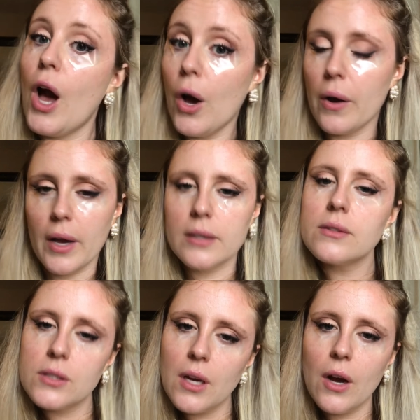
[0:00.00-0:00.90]
Okay,
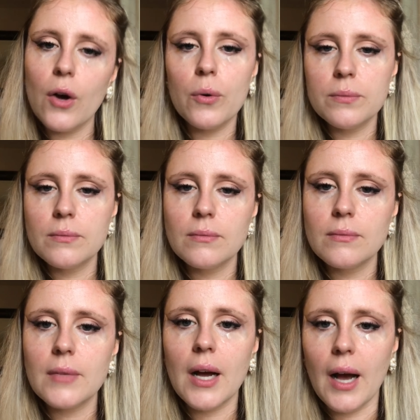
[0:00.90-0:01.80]
so
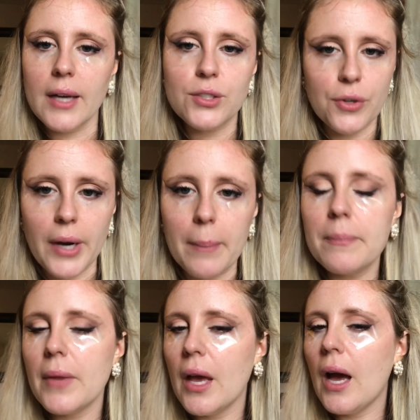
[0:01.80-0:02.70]
I screwed up.
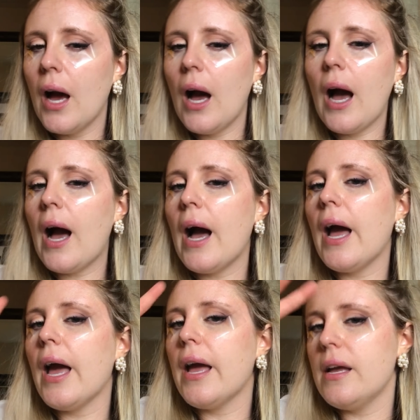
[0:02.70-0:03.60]

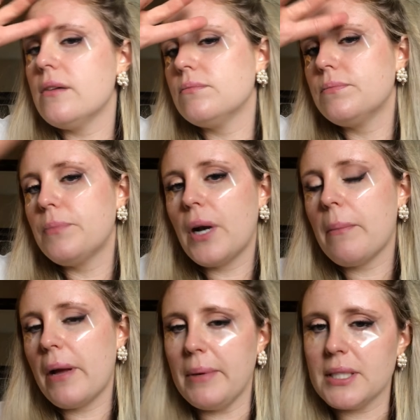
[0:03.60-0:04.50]
I put on
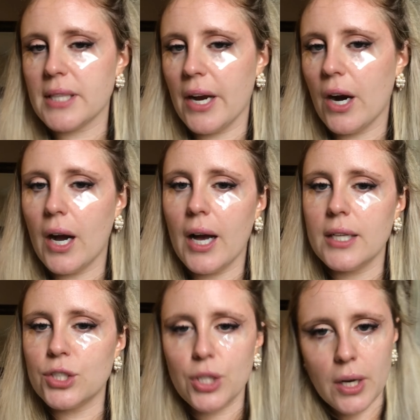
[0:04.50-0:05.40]
my mascara
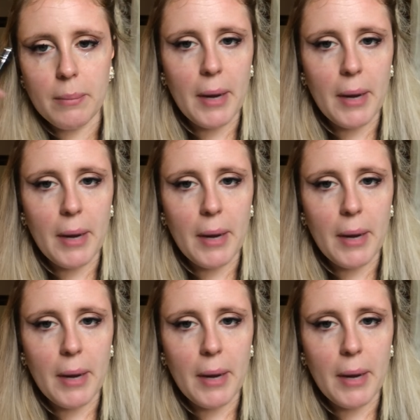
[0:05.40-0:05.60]
and took